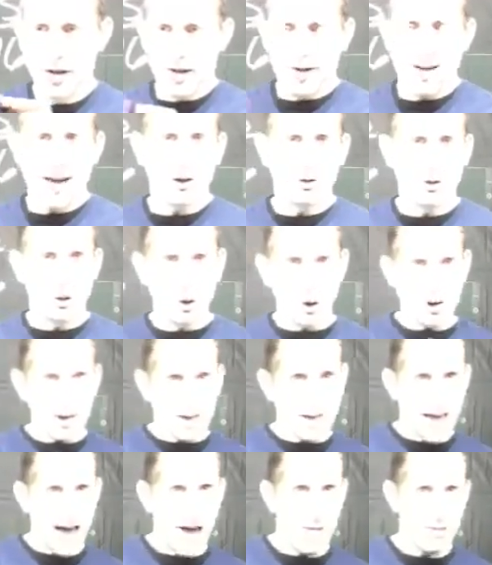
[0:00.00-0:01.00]
Now,
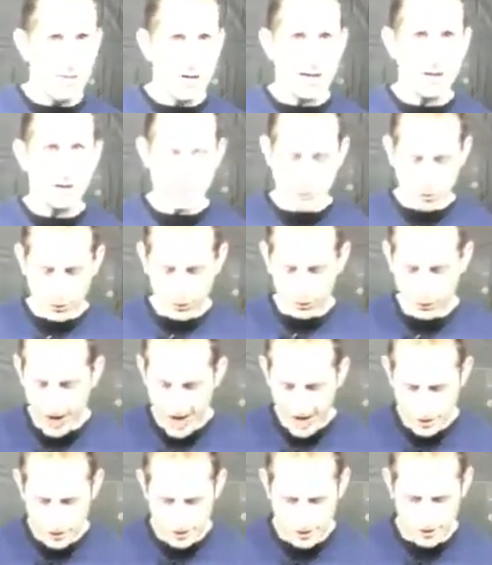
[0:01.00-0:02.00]
looking at these two
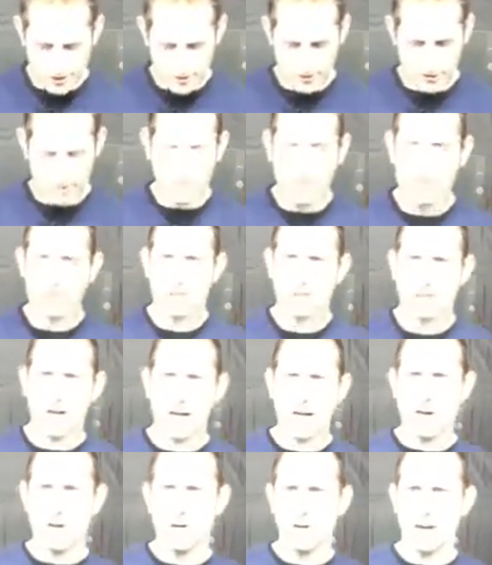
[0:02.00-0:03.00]
fractions, you can
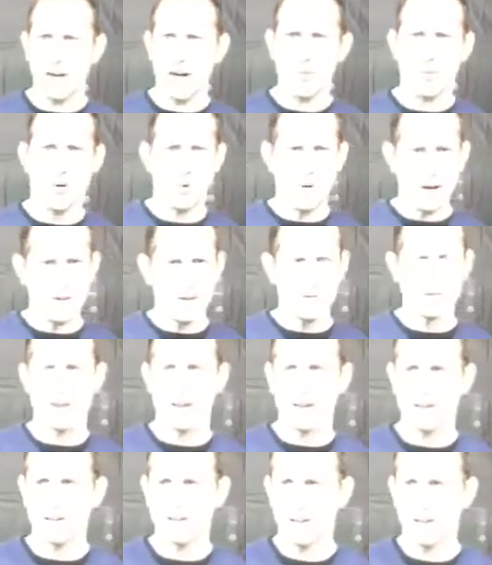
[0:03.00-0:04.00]
say, okay, well, wait a
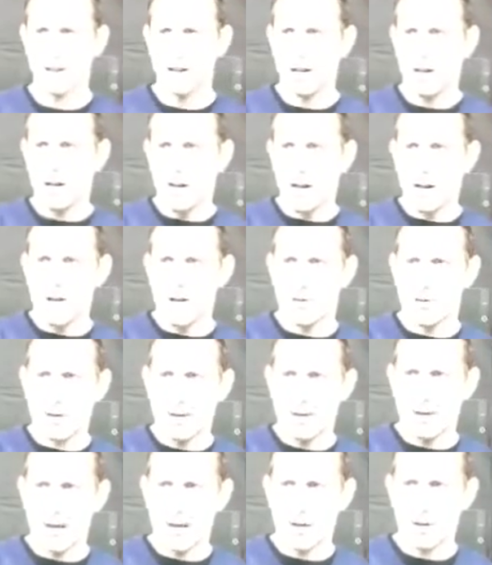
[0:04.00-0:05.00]
second. If
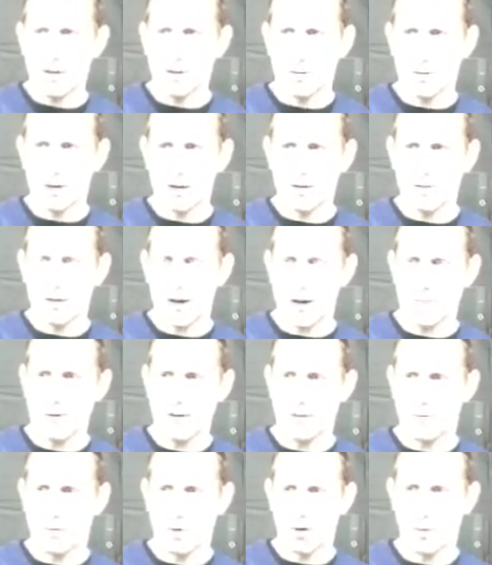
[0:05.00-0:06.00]
we take 3 and divide it
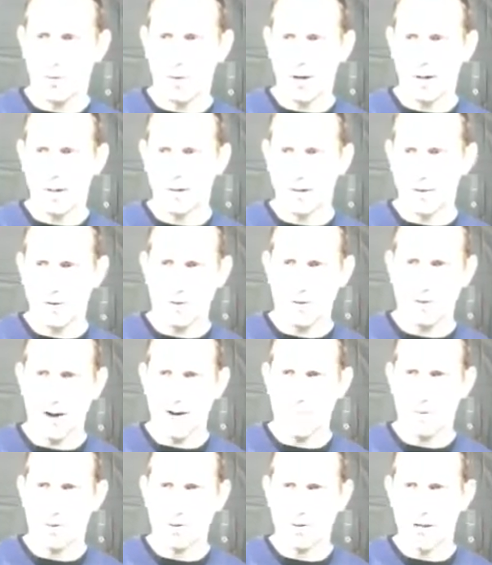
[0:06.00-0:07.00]
by 4, we get
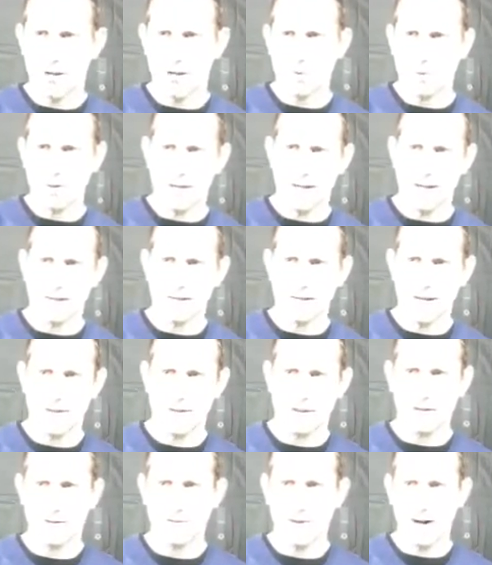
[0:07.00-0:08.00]
75%. We take
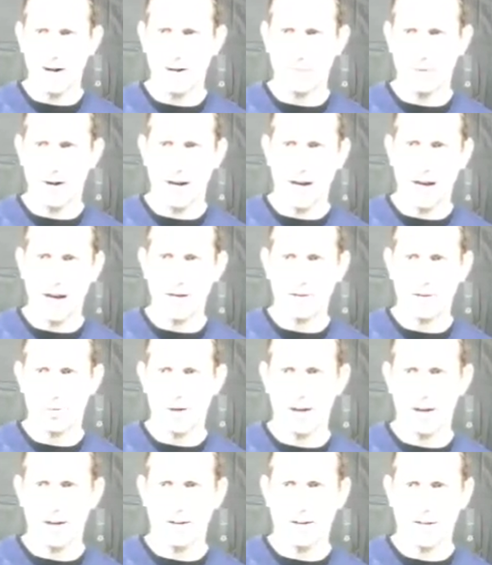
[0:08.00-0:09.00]
7 and divide it by 8, we
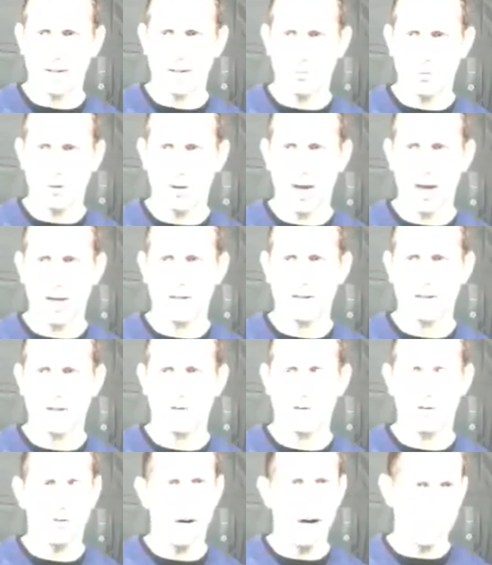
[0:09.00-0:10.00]
get decimal
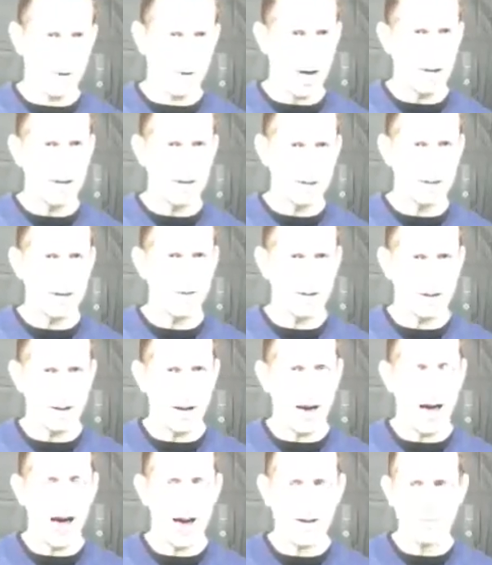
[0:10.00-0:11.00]
875 or
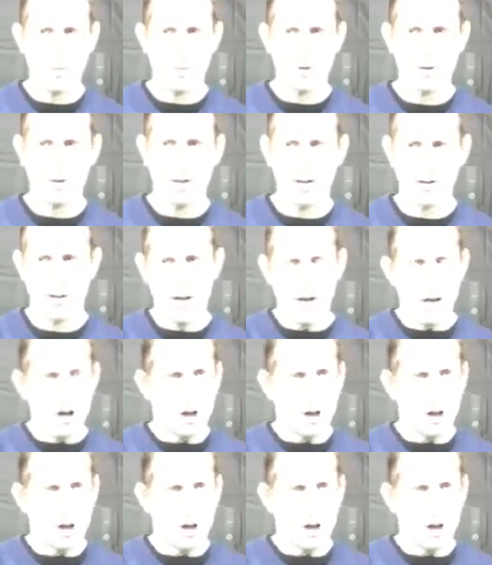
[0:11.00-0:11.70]
87.5%.